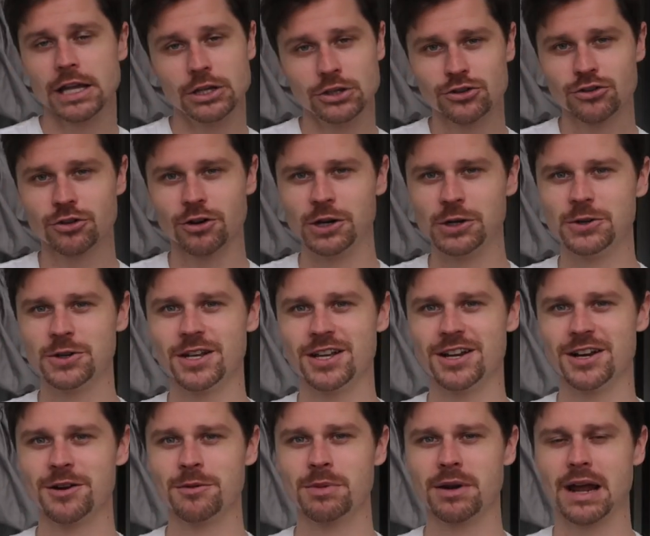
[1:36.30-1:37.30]
intro
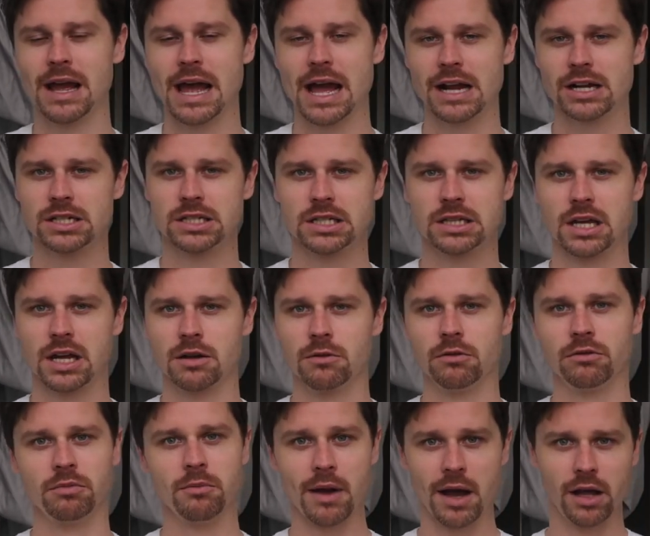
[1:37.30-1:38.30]
here, but I actually thought
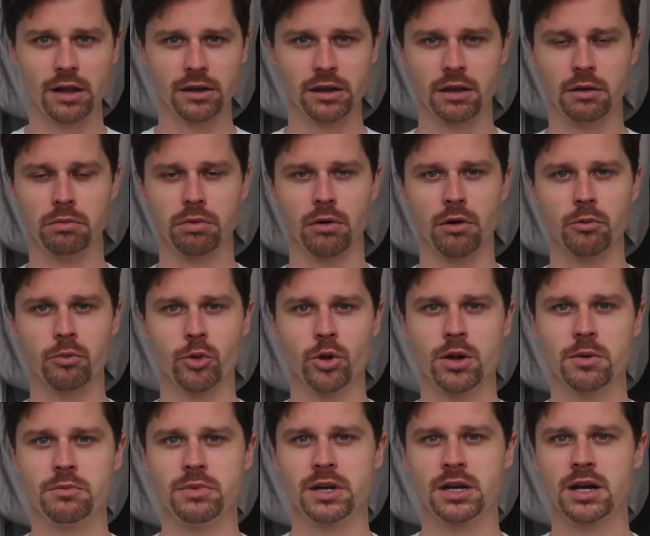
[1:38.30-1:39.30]
it was mildly
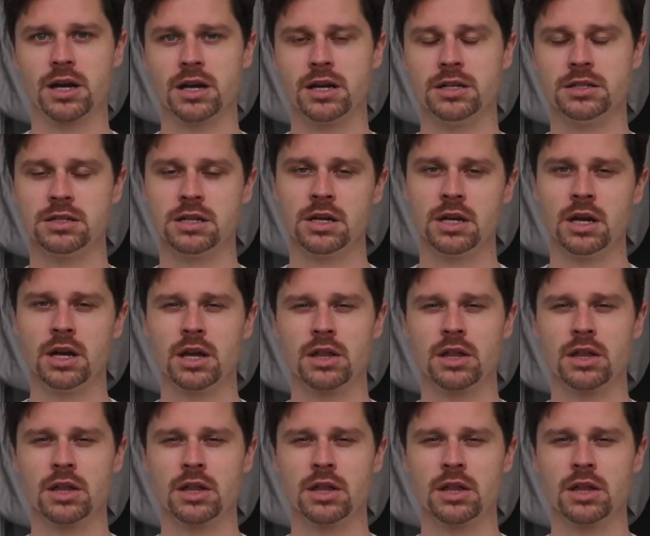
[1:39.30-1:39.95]
appropriate because